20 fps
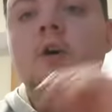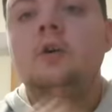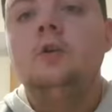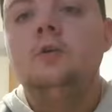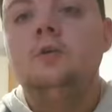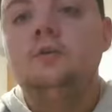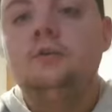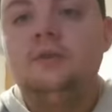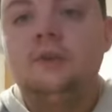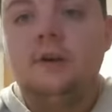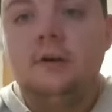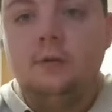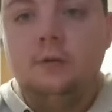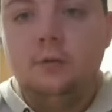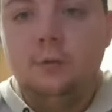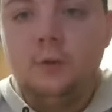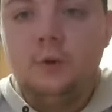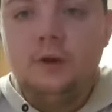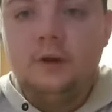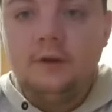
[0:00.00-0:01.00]
Also,
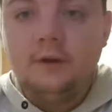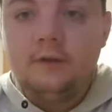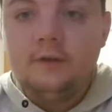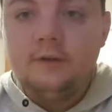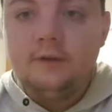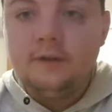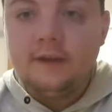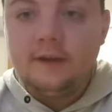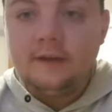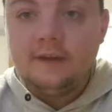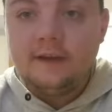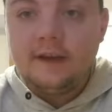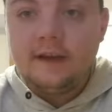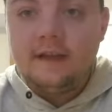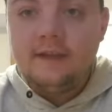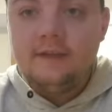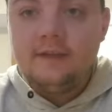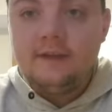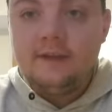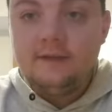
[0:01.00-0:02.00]
we'd like to
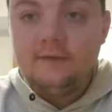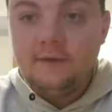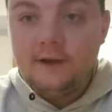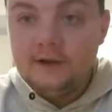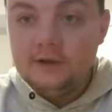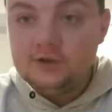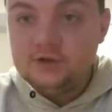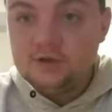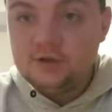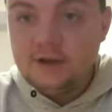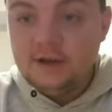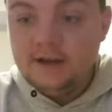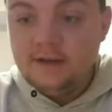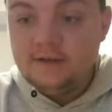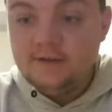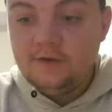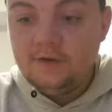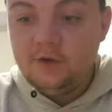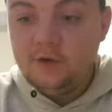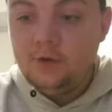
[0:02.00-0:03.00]
dedicate this
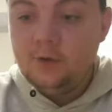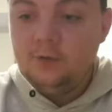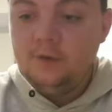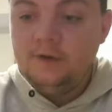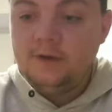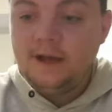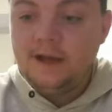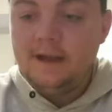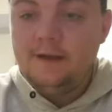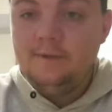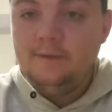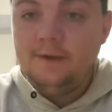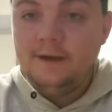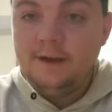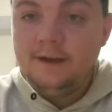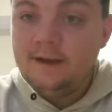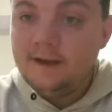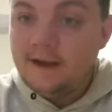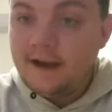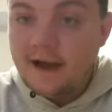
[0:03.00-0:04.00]
victory to
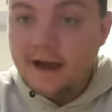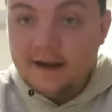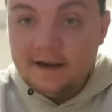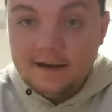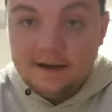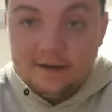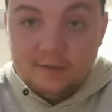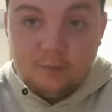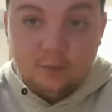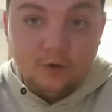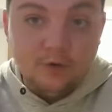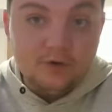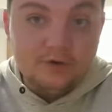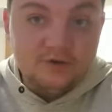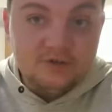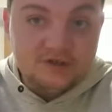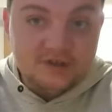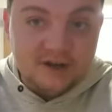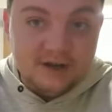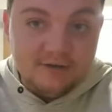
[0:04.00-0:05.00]
David and his wife,
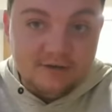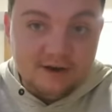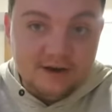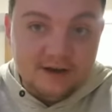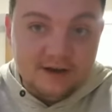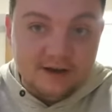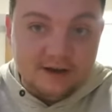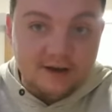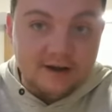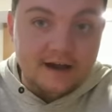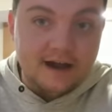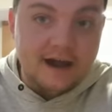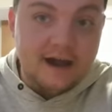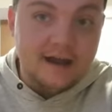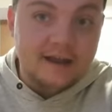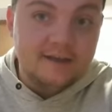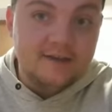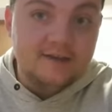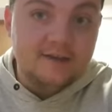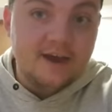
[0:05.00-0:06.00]
Sherilyn,
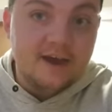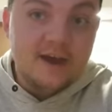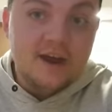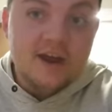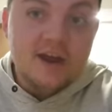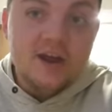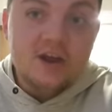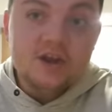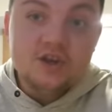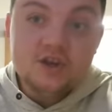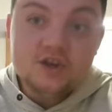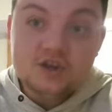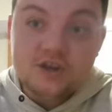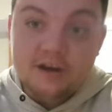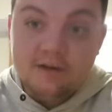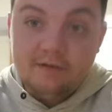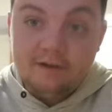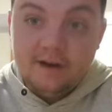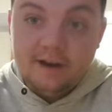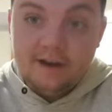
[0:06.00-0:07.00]
as
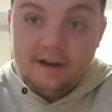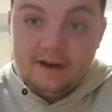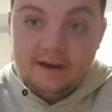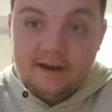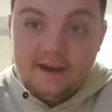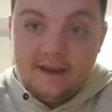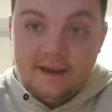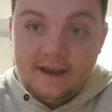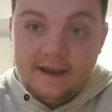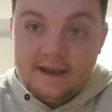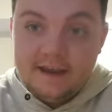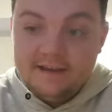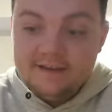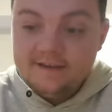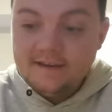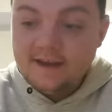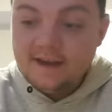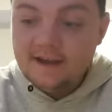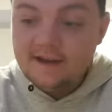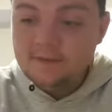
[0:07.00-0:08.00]
Sherilyn
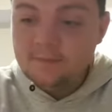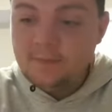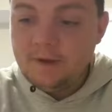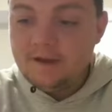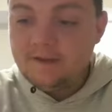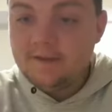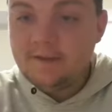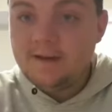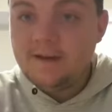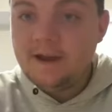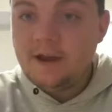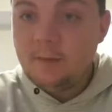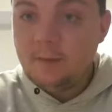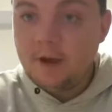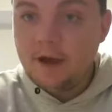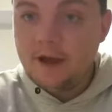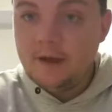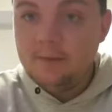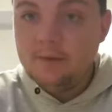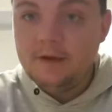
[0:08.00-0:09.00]
is expecting a
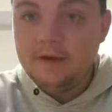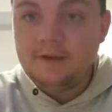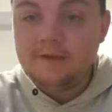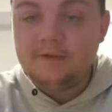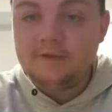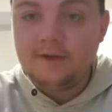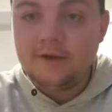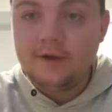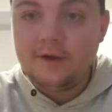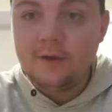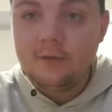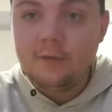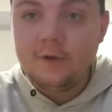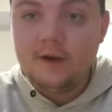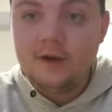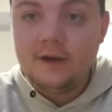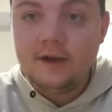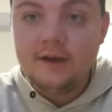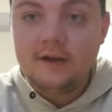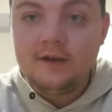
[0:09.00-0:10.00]
baby.
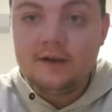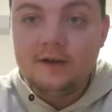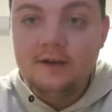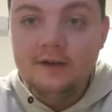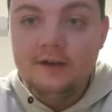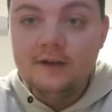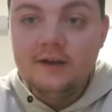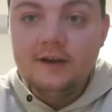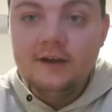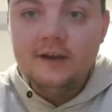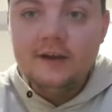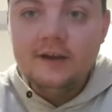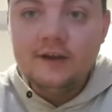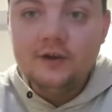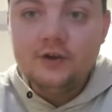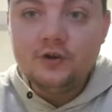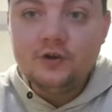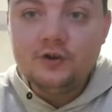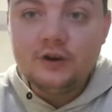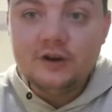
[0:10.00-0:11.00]
So,
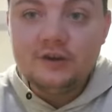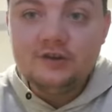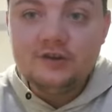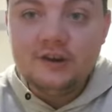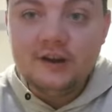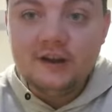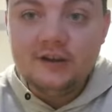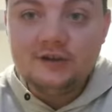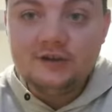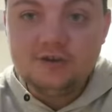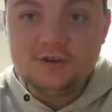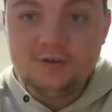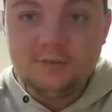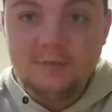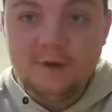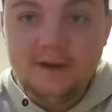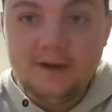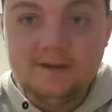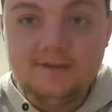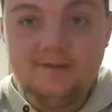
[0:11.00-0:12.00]
congratulations,
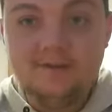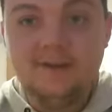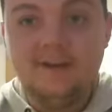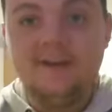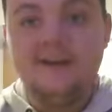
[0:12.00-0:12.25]
mate.